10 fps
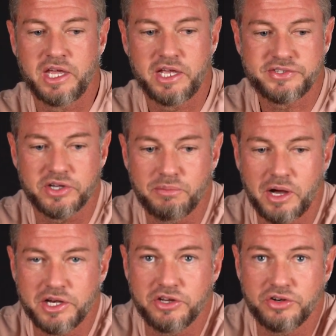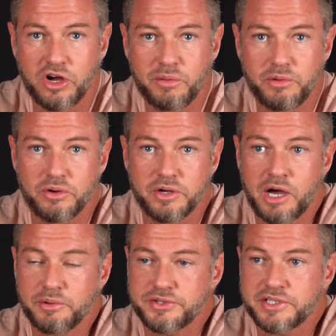So my new normal, I
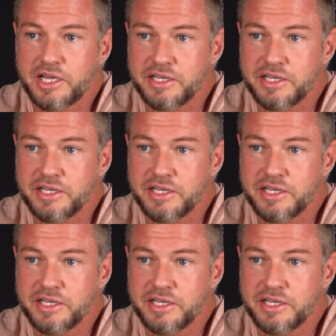would say,